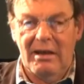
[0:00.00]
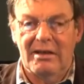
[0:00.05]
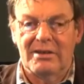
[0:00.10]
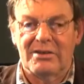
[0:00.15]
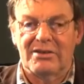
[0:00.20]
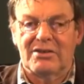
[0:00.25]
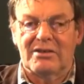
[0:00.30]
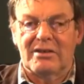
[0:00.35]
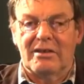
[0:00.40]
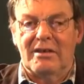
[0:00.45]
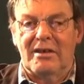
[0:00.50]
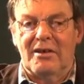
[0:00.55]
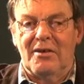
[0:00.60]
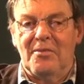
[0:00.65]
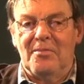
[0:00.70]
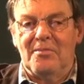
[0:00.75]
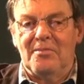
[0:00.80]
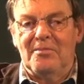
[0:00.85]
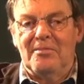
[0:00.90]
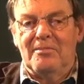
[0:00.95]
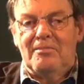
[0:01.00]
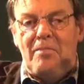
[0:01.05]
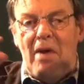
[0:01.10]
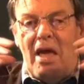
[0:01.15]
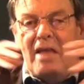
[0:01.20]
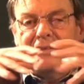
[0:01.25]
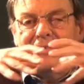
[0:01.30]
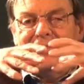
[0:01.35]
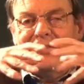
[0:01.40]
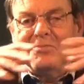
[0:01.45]
it's uh,
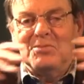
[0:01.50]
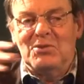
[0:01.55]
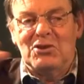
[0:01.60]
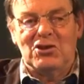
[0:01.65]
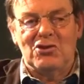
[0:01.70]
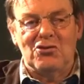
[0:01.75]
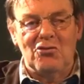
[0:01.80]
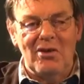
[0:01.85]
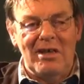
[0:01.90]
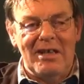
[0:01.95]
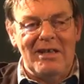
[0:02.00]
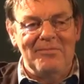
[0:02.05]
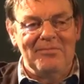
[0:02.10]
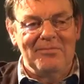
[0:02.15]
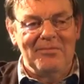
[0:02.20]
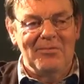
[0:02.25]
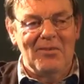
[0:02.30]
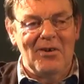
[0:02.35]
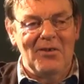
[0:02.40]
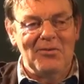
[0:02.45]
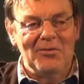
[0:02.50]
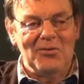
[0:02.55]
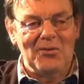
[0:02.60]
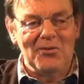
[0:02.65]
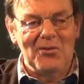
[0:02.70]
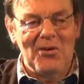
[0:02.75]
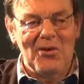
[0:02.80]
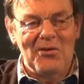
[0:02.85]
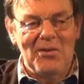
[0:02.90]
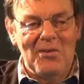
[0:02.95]
Bentham's dream of, do
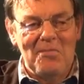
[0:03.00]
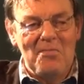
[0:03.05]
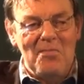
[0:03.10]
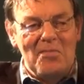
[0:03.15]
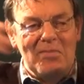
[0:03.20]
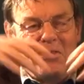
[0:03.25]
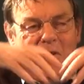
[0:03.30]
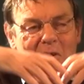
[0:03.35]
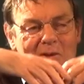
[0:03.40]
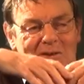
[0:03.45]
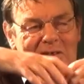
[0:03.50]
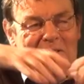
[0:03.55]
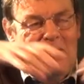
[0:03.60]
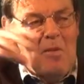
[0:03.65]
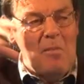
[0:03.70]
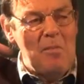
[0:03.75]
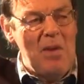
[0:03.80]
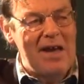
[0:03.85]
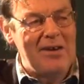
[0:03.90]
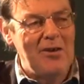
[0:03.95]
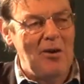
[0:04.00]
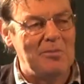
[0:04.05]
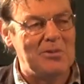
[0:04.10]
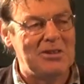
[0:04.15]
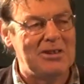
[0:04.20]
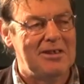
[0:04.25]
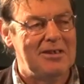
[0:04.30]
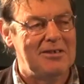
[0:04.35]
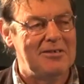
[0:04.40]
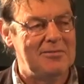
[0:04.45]
you know the notion of a
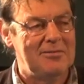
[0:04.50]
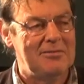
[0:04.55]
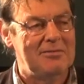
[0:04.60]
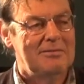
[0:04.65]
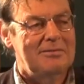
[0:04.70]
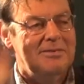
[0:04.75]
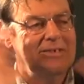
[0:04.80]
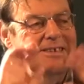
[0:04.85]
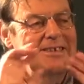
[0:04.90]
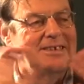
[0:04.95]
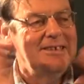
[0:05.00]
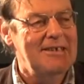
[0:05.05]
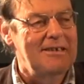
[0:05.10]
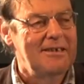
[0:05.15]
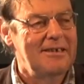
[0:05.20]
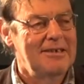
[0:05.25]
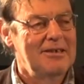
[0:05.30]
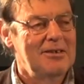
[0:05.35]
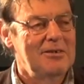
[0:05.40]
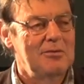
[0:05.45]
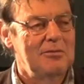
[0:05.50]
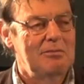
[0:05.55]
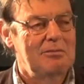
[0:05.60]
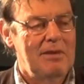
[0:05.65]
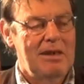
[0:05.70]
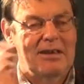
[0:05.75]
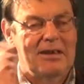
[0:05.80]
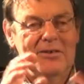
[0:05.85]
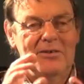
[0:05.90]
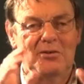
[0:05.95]
panopticon?
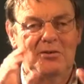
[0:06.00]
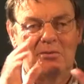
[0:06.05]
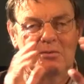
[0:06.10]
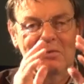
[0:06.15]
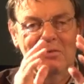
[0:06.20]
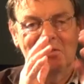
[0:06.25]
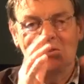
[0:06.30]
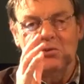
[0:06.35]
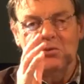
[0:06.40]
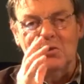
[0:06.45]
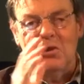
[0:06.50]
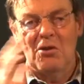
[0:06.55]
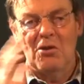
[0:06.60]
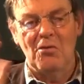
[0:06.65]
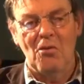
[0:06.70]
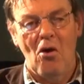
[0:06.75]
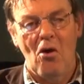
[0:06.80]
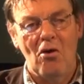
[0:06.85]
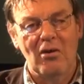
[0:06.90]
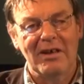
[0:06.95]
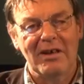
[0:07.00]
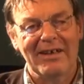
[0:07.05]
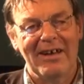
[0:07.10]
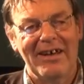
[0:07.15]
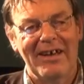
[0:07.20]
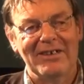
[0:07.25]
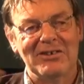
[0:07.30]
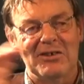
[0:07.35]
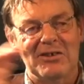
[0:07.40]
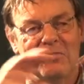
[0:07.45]
Where you, you so
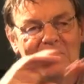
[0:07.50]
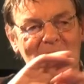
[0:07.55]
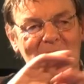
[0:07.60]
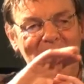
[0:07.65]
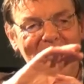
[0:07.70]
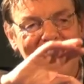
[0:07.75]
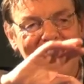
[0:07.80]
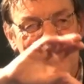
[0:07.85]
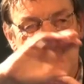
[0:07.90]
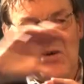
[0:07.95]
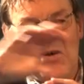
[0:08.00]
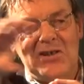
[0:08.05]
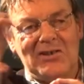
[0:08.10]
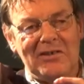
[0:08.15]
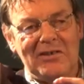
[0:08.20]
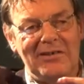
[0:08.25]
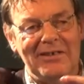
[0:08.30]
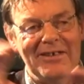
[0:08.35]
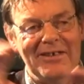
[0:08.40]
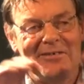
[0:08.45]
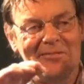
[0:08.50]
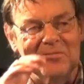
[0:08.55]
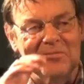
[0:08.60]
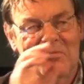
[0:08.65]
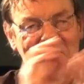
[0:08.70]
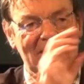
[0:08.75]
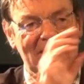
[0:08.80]
organize the, the prison that,